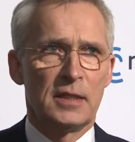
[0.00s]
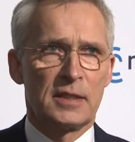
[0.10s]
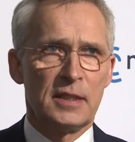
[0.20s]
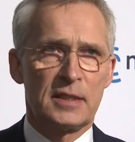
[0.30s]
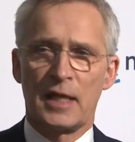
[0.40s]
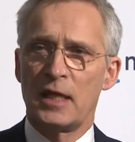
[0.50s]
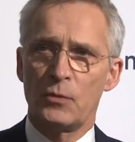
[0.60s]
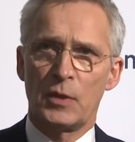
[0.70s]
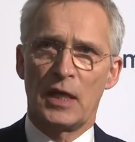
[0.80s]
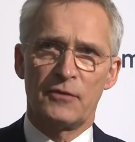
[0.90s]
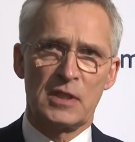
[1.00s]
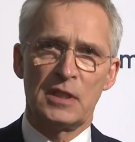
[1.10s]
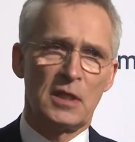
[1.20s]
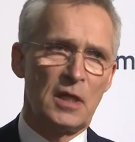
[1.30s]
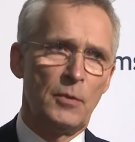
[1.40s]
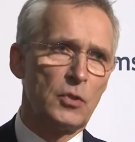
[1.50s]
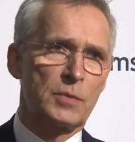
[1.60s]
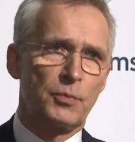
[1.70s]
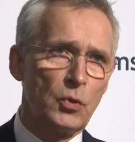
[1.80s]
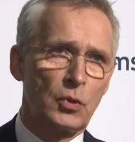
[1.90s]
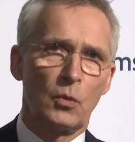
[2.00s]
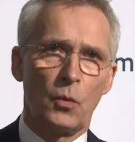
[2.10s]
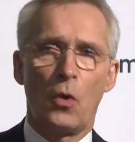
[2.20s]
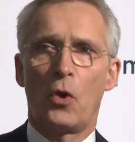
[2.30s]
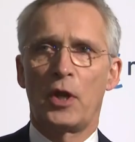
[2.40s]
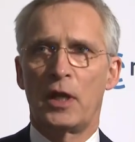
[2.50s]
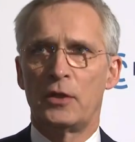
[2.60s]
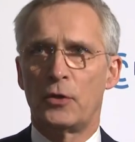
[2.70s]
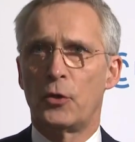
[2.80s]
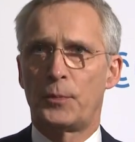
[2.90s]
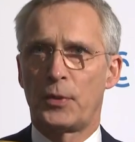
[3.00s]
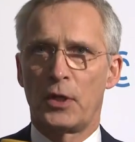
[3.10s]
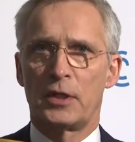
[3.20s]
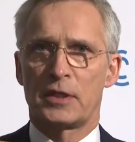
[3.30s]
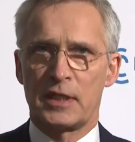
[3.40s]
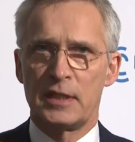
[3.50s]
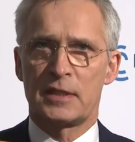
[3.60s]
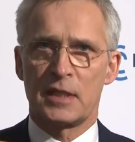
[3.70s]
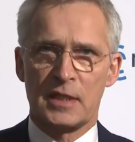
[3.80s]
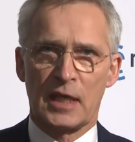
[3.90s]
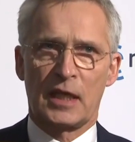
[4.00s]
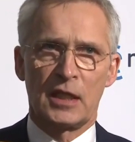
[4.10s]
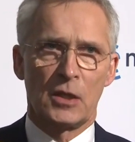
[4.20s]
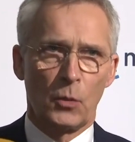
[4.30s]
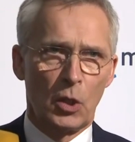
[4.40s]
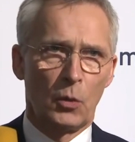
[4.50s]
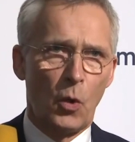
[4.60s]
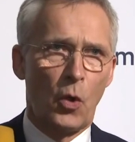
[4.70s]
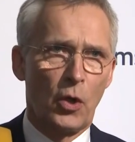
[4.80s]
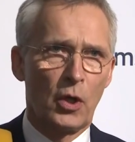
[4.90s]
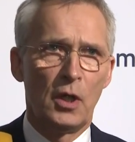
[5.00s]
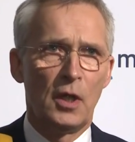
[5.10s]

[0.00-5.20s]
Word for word: since then, we have seen the most brutal war in Europe since the Second World War.